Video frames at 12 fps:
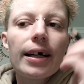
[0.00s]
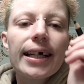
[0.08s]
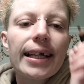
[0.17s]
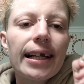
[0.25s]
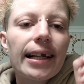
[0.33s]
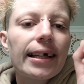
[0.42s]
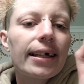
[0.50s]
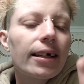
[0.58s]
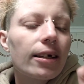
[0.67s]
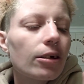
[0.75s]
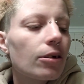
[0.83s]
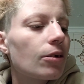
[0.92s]

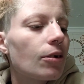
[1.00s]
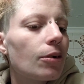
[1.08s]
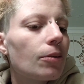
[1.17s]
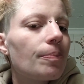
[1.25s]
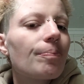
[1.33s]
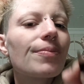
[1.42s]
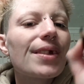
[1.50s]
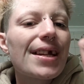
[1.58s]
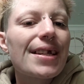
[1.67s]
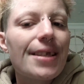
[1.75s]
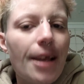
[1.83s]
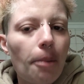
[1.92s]
really,
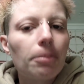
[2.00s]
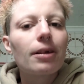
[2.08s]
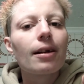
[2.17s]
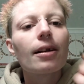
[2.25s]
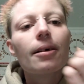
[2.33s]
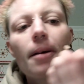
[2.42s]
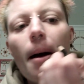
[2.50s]
subtle.